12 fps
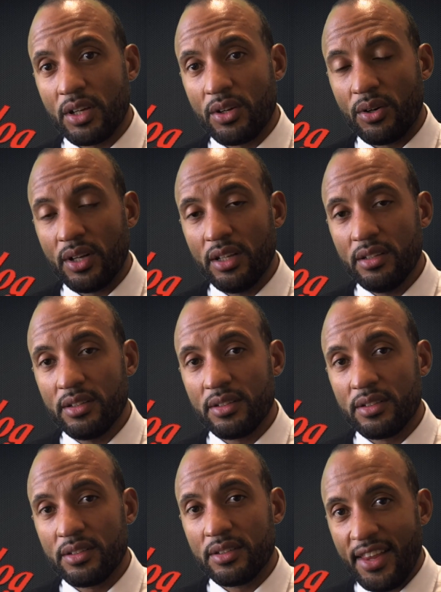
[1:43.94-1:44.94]
recording
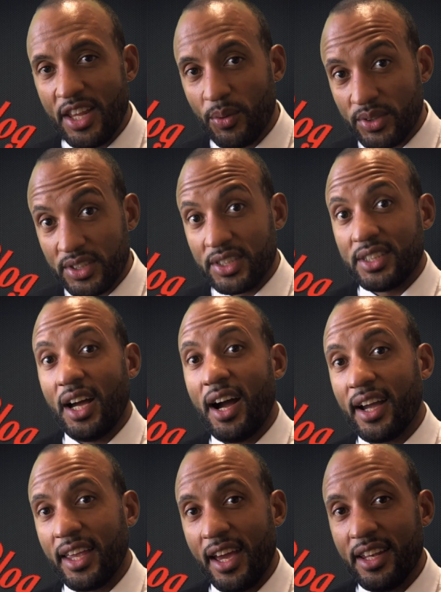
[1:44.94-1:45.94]
and they want to
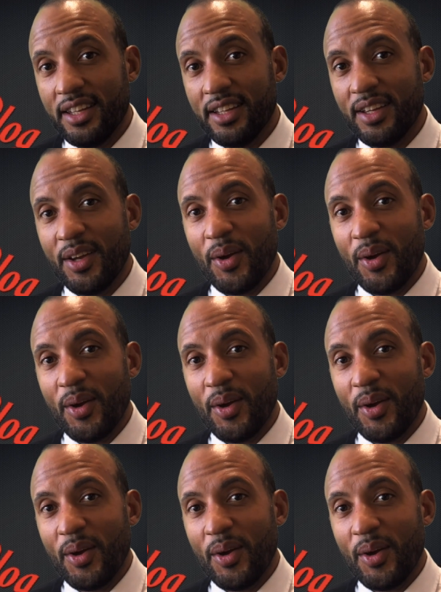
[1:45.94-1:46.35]
start again,